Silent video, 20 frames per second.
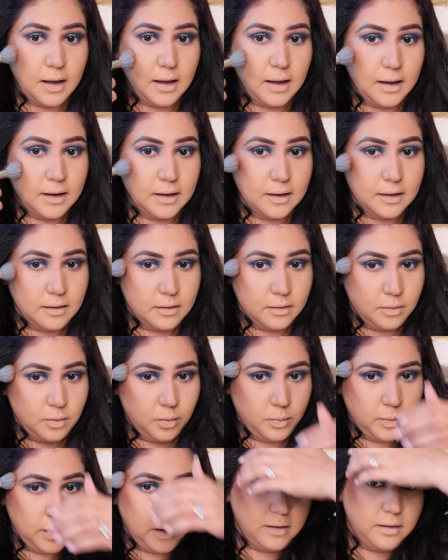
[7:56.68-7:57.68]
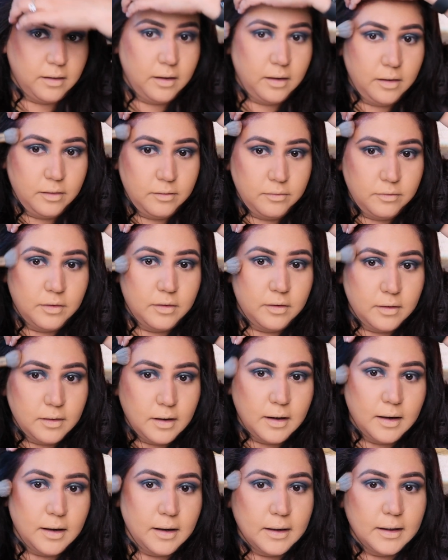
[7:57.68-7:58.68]
add wherever
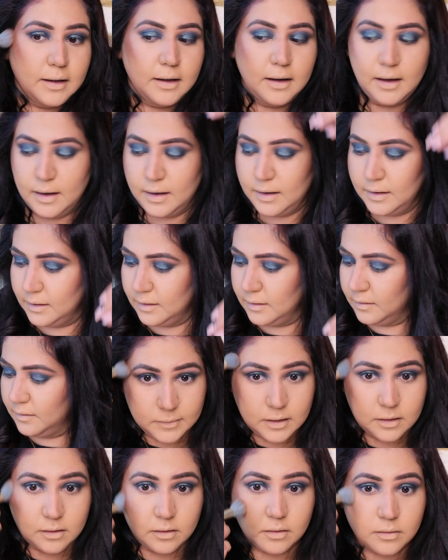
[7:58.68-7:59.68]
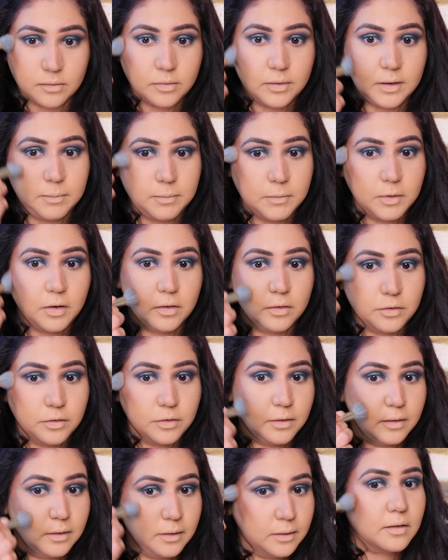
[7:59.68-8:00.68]
I added the cream
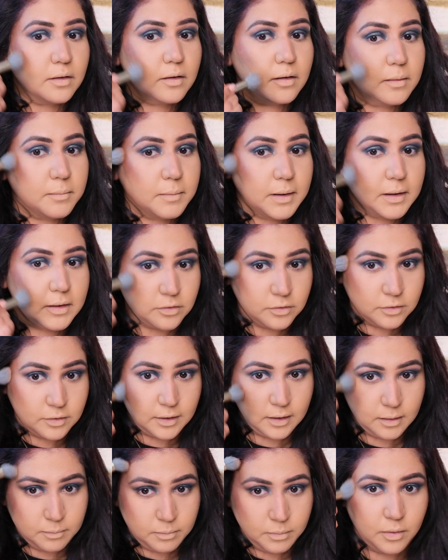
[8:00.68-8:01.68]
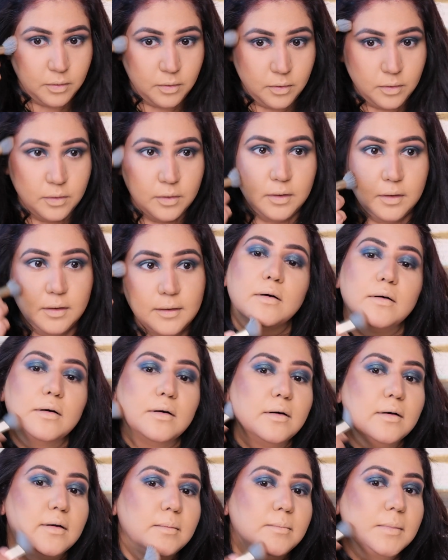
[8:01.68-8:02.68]
contour, on my cheekbone,
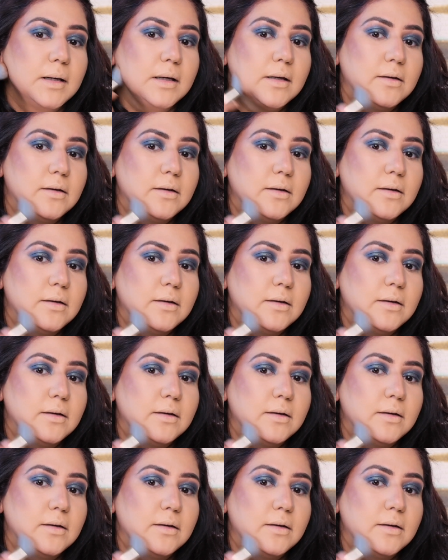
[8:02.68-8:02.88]
on my